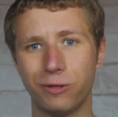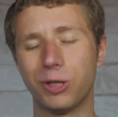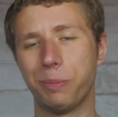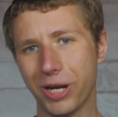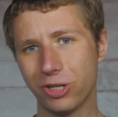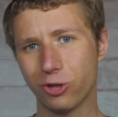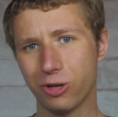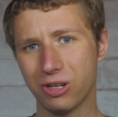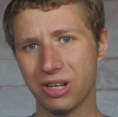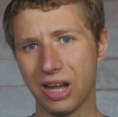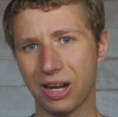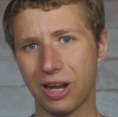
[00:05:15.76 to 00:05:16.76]
visit
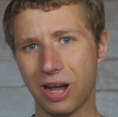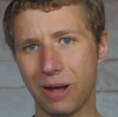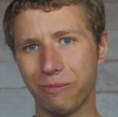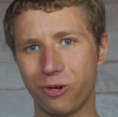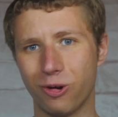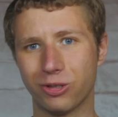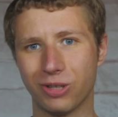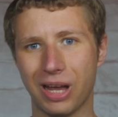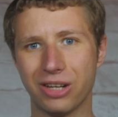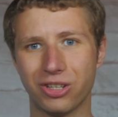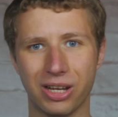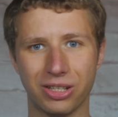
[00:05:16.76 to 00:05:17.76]
patreon.com forward
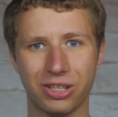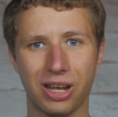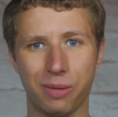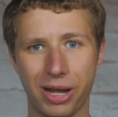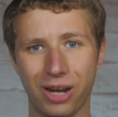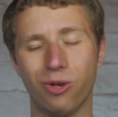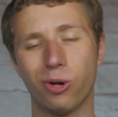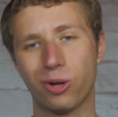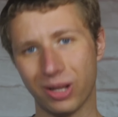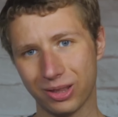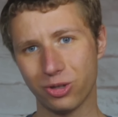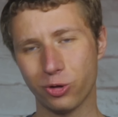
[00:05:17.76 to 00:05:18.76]
slash antennaman or
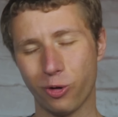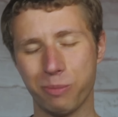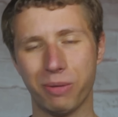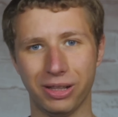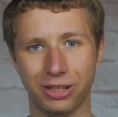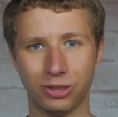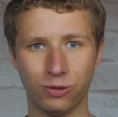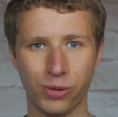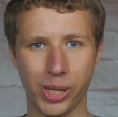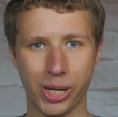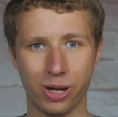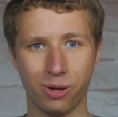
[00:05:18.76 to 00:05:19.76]
click the join button in this
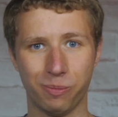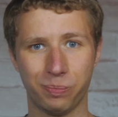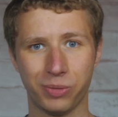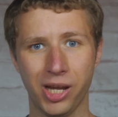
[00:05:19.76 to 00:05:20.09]
video.